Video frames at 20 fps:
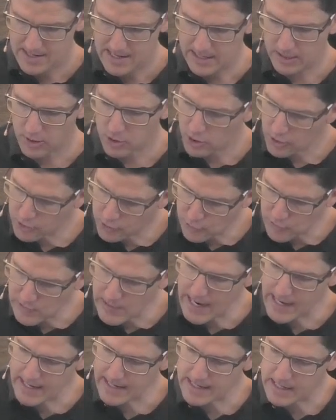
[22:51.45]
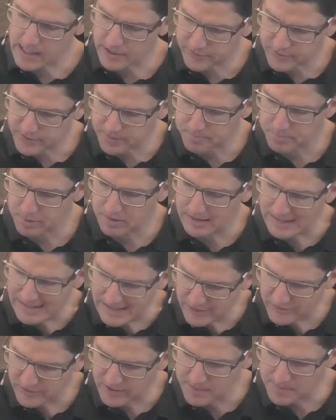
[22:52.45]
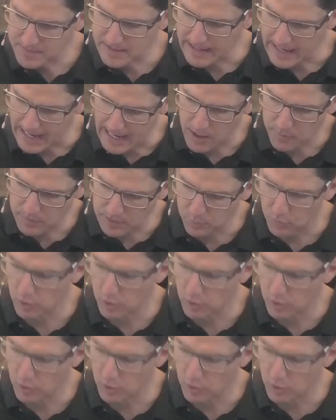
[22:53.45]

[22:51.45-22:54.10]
And God created us to please Him in how we